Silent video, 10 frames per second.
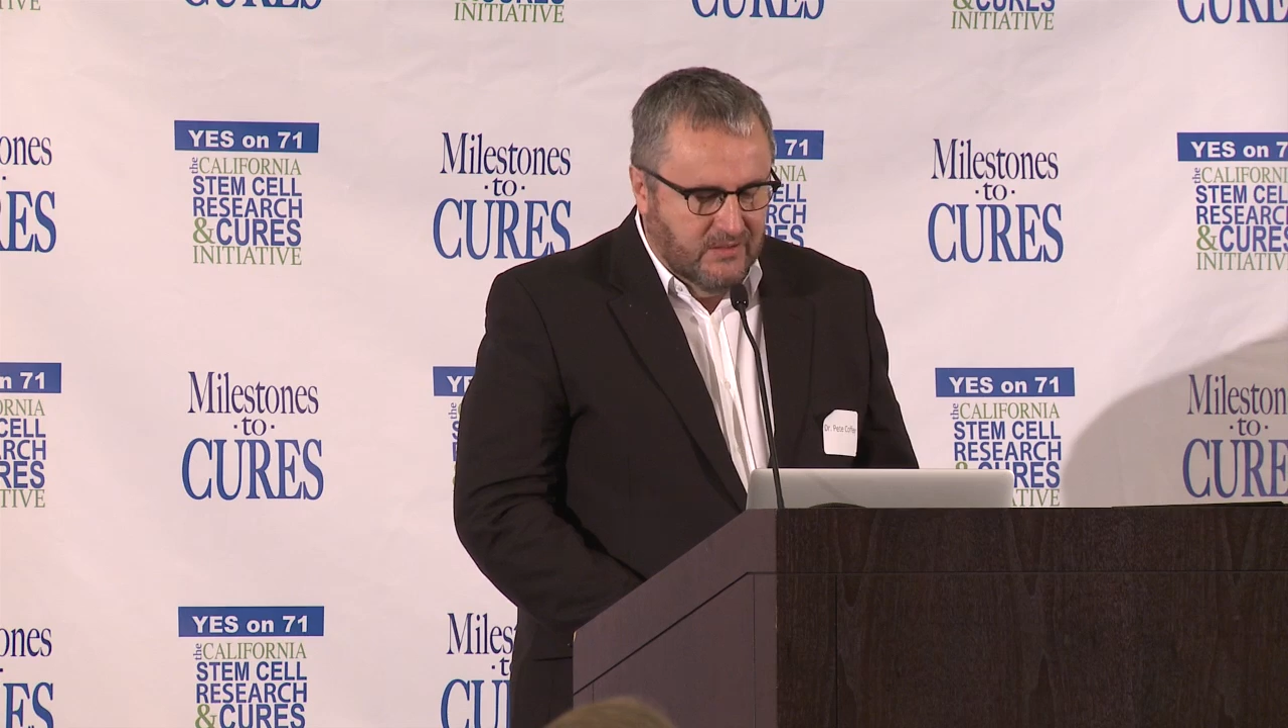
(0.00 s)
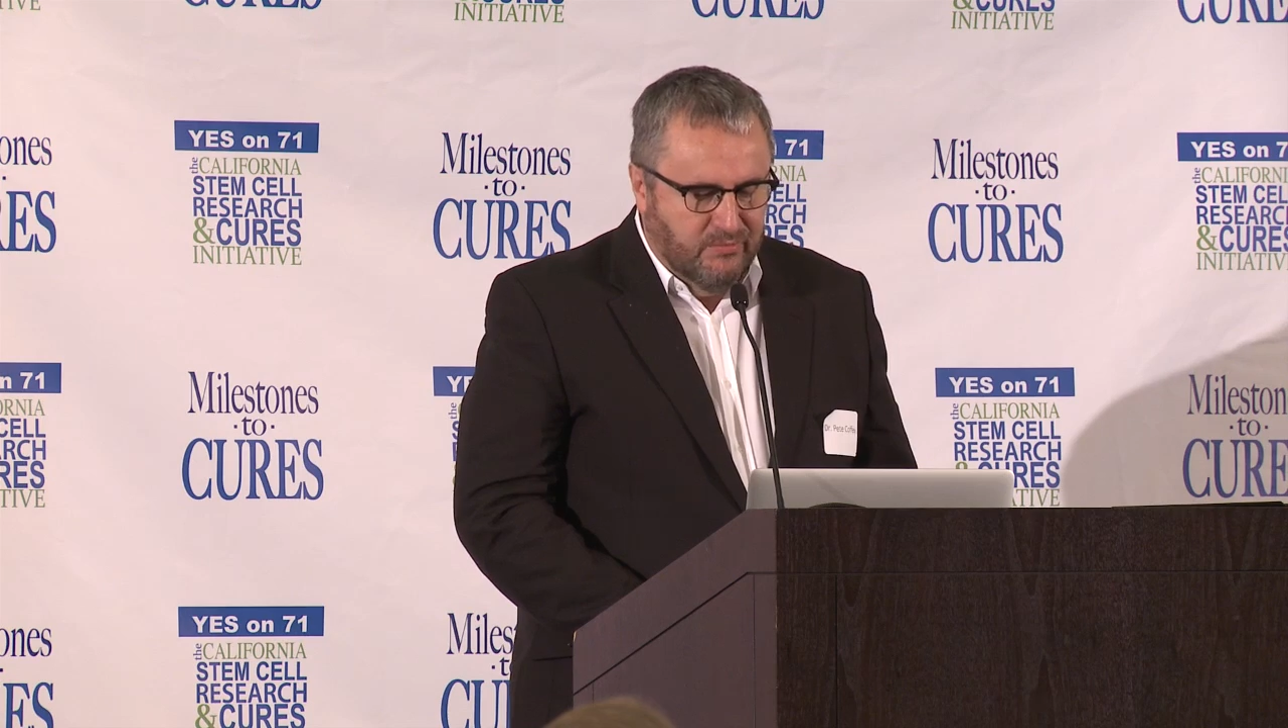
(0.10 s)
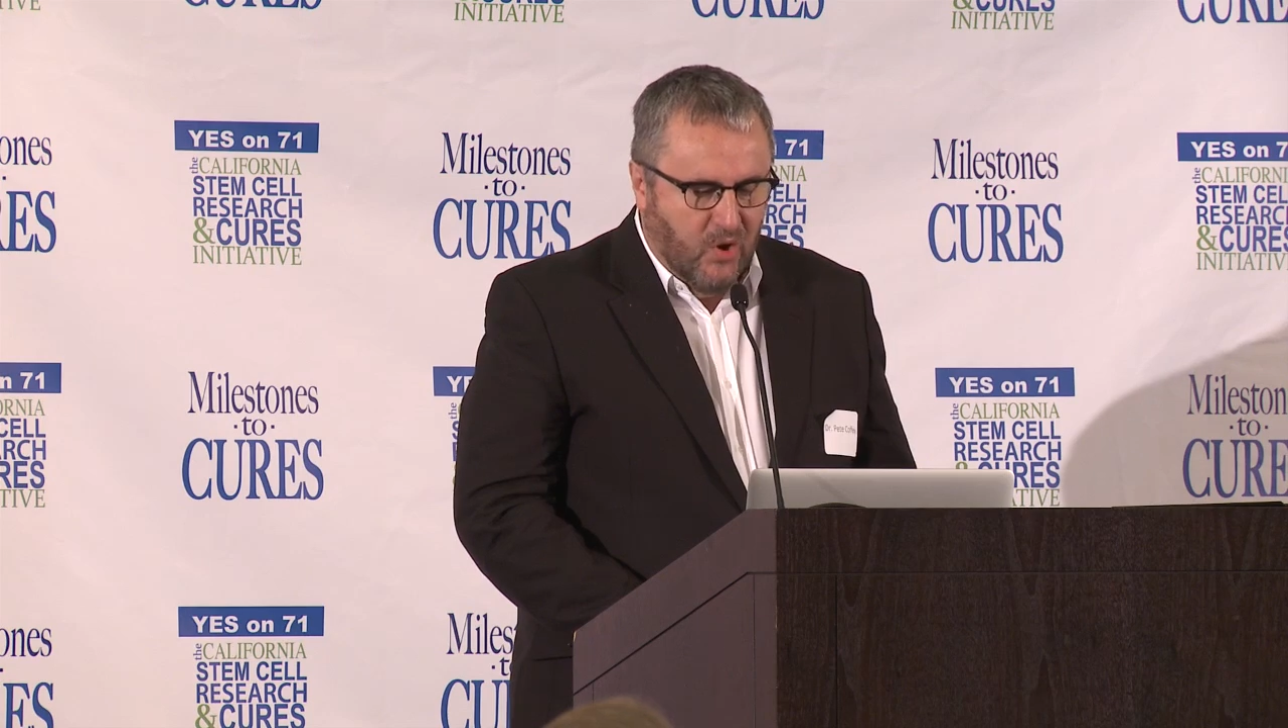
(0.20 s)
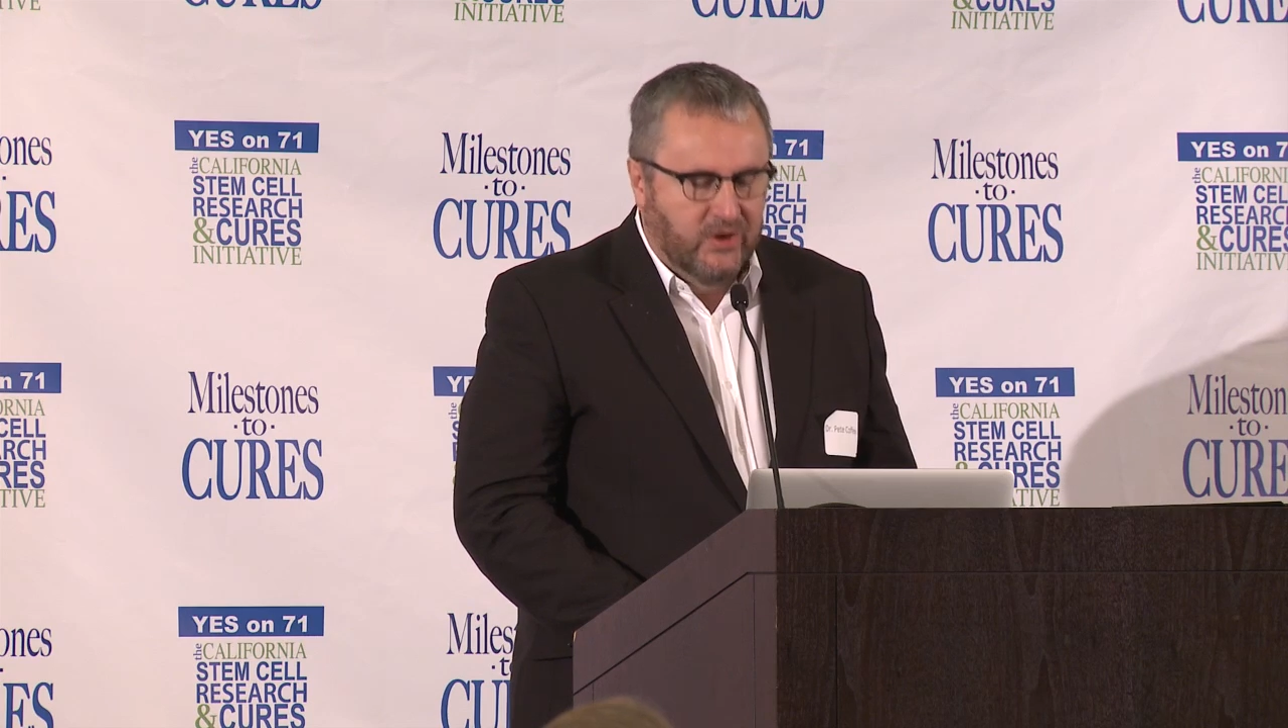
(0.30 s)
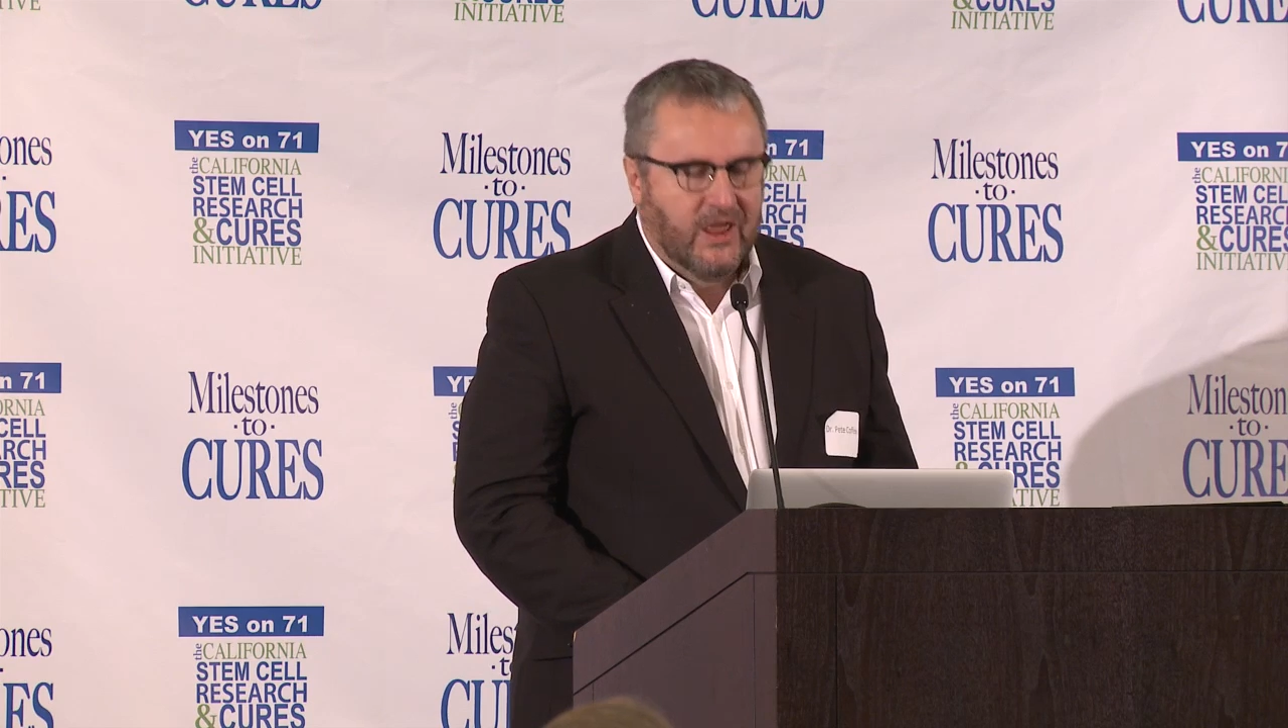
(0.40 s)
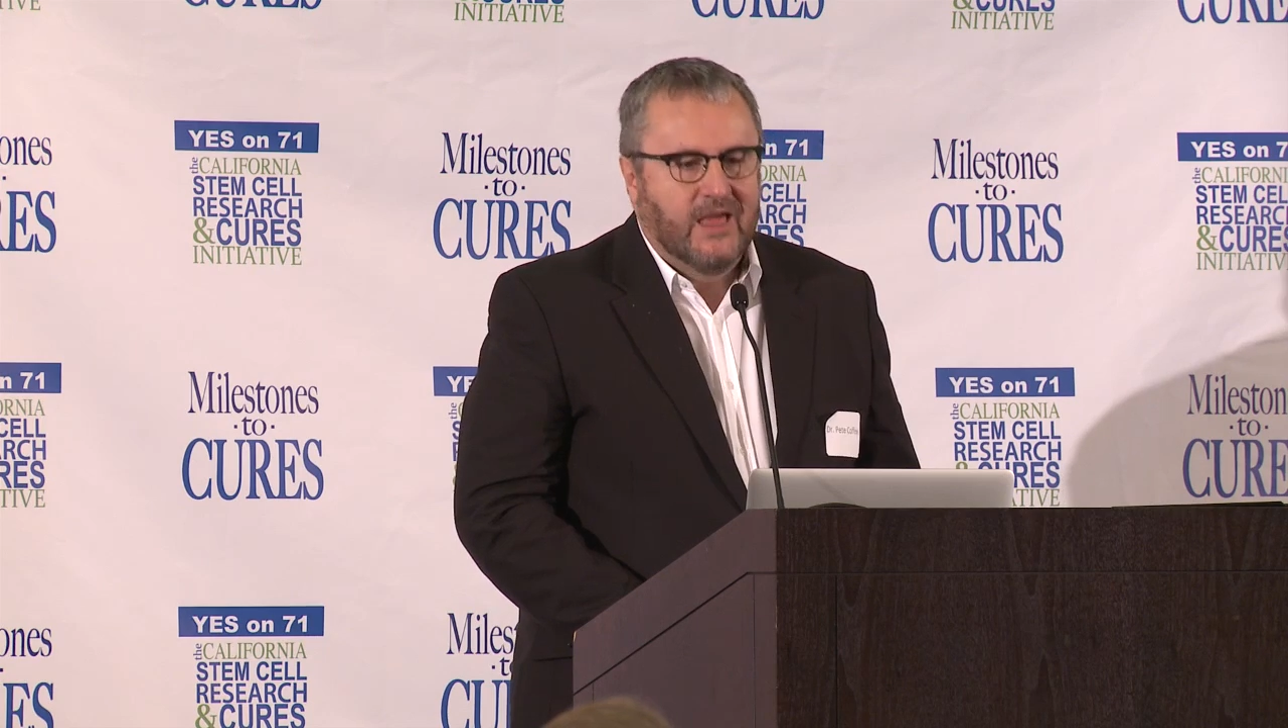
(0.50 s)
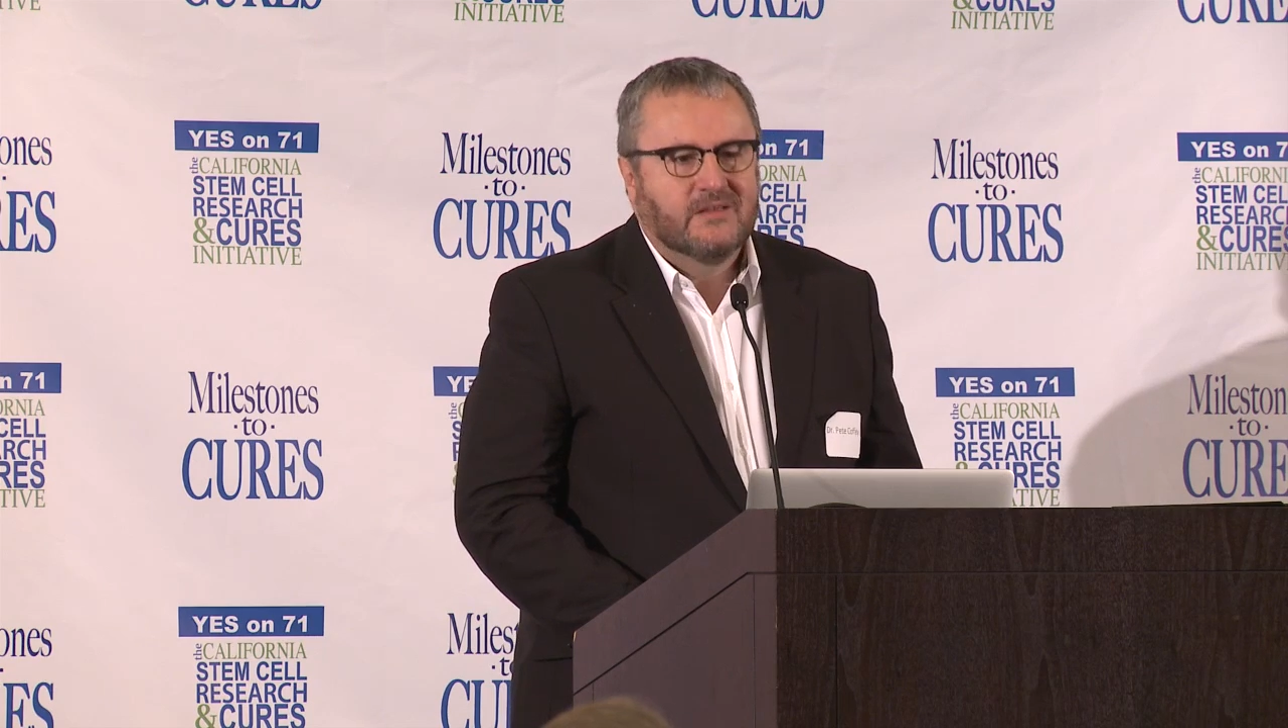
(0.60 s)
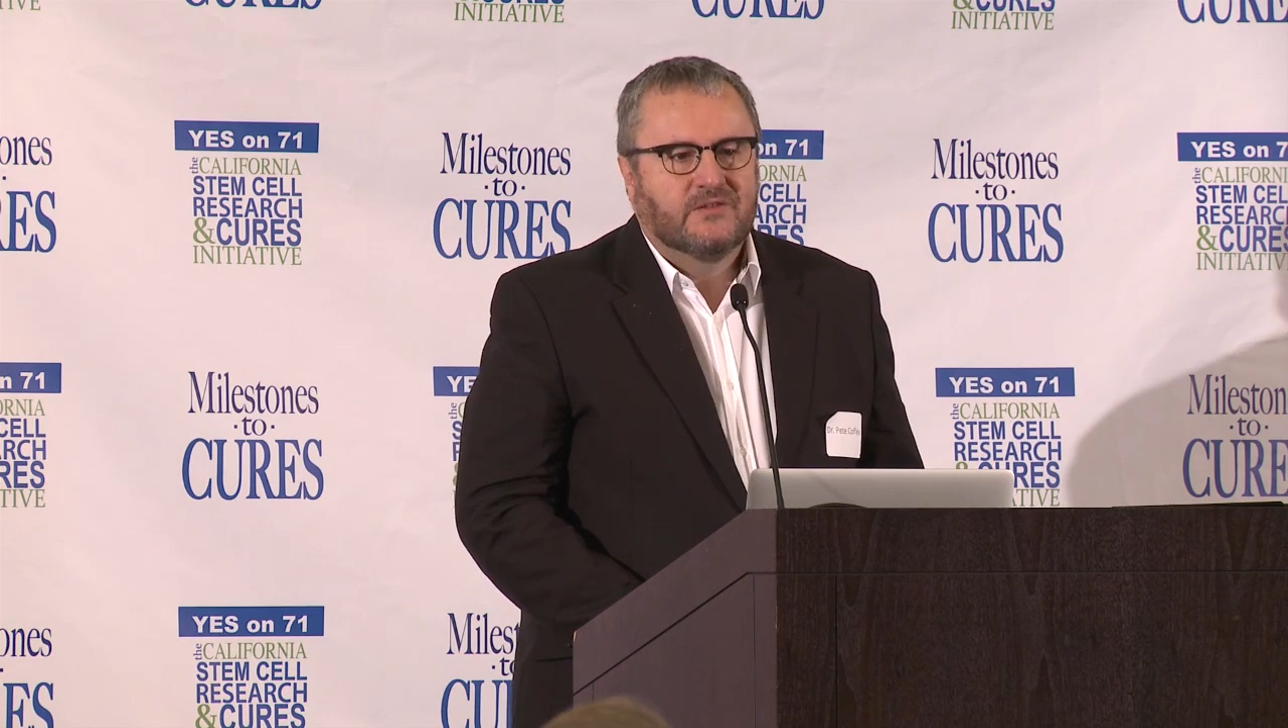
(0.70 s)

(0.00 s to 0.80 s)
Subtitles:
the body,